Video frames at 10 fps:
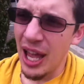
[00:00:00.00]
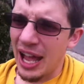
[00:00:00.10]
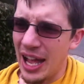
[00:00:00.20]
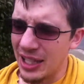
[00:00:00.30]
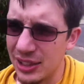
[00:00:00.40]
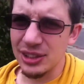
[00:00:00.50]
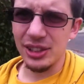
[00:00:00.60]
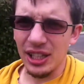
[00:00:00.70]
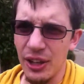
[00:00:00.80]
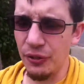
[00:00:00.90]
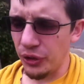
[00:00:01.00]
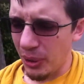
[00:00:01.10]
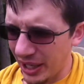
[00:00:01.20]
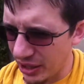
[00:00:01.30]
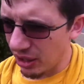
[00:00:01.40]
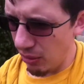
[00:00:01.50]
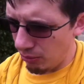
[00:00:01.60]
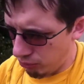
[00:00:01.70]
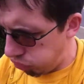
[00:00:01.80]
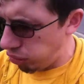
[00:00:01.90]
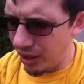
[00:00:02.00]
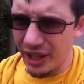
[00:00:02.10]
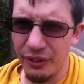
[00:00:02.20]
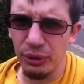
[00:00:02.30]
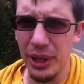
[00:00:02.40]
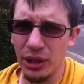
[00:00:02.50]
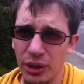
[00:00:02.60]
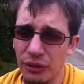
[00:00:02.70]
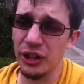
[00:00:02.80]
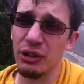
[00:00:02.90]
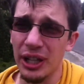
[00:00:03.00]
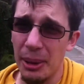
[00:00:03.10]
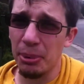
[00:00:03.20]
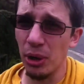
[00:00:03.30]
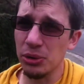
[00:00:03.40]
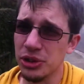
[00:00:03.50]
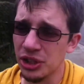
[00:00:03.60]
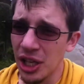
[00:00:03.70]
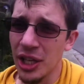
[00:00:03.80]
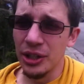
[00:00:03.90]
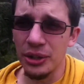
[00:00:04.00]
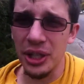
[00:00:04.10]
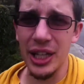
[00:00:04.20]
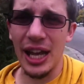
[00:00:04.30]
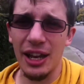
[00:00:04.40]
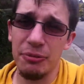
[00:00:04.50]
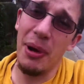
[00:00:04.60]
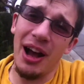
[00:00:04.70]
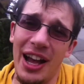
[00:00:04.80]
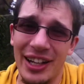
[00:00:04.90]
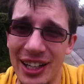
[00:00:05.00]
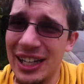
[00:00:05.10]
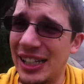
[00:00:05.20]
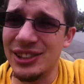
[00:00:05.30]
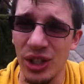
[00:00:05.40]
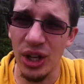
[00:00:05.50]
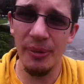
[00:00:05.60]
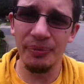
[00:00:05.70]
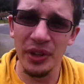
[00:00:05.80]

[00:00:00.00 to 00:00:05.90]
And if you ain't got your finger on that pulse, you're going to get left behind. And that's not good.